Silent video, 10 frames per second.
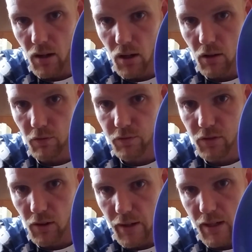of
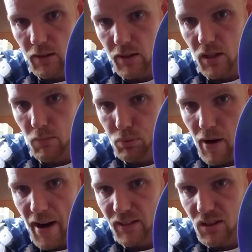lately to
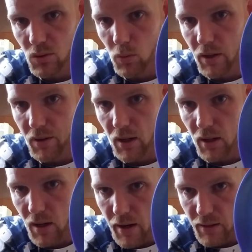practice with
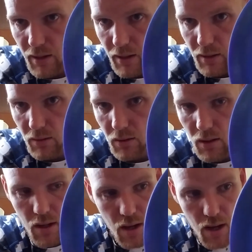it and get
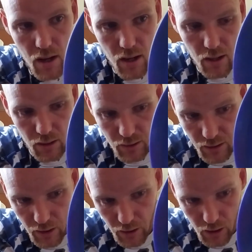it